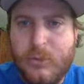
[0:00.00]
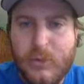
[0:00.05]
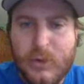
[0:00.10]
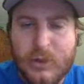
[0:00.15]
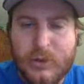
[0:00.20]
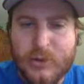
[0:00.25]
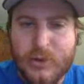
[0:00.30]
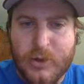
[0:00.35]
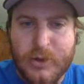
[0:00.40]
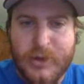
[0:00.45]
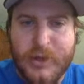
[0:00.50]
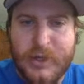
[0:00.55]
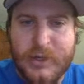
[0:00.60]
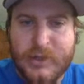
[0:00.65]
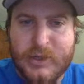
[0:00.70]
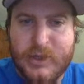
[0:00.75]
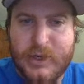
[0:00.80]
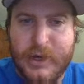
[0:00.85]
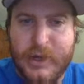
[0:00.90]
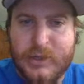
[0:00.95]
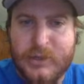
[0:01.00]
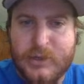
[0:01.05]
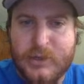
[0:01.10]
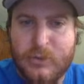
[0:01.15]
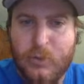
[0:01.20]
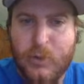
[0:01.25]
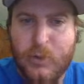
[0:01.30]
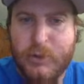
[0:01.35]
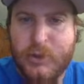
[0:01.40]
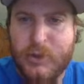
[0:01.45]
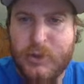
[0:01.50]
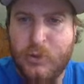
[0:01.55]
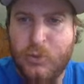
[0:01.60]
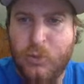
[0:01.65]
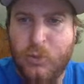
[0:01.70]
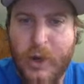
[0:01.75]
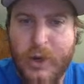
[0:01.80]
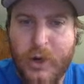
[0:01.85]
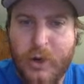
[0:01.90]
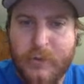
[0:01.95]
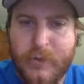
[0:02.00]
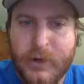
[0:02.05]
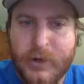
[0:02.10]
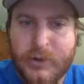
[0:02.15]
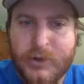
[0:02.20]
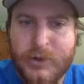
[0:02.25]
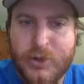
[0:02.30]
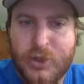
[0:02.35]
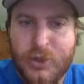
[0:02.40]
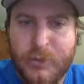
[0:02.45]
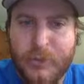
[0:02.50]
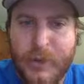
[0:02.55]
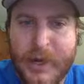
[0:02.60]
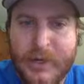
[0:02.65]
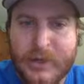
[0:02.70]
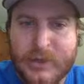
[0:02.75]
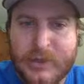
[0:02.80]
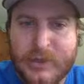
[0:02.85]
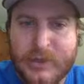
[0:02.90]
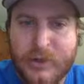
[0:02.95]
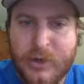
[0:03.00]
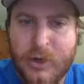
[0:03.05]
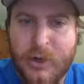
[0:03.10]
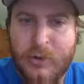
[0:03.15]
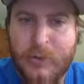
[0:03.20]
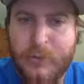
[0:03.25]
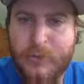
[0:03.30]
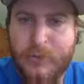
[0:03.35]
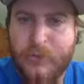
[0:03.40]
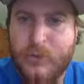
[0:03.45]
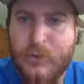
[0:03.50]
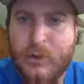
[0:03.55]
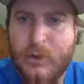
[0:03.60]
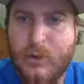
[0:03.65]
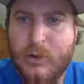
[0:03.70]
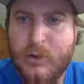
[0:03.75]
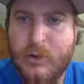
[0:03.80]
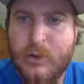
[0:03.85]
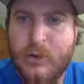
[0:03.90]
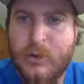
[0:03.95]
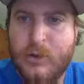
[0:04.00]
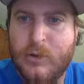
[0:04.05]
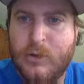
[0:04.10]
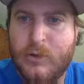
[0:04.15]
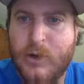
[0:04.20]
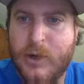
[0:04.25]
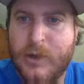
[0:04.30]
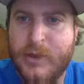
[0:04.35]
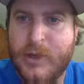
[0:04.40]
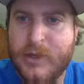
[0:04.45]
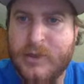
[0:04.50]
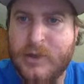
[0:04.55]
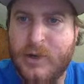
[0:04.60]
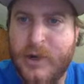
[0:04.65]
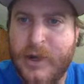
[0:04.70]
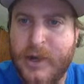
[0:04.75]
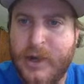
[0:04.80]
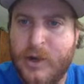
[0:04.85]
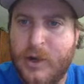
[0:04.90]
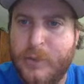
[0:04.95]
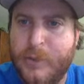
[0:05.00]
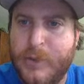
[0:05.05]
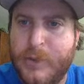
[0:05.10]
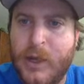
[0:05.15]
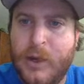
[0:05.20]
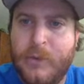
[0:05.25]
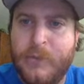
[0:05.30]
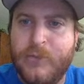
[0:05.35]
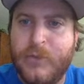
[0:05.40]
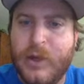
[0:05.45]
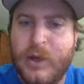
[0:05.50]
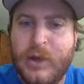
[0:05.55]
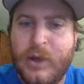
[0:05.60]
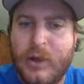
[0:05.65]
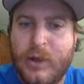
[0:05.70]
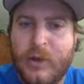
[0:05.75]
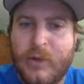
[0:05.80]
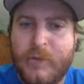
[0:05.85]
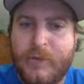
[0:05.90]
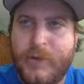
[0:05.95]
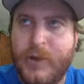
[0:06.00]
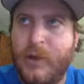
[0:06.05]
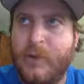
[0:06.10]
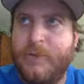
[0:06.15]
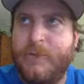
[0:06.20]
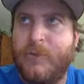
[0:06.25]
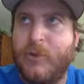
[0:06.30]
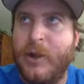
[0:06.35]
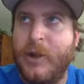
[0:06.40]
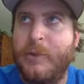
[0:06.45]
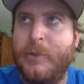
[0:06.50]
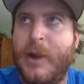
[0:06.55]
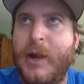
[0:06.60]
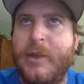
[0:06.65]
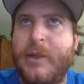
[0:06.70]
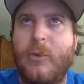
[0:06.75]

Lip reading: So in this case, we would do 1 over 2 minus 0. Right, that's our a and our b. Feel free, by the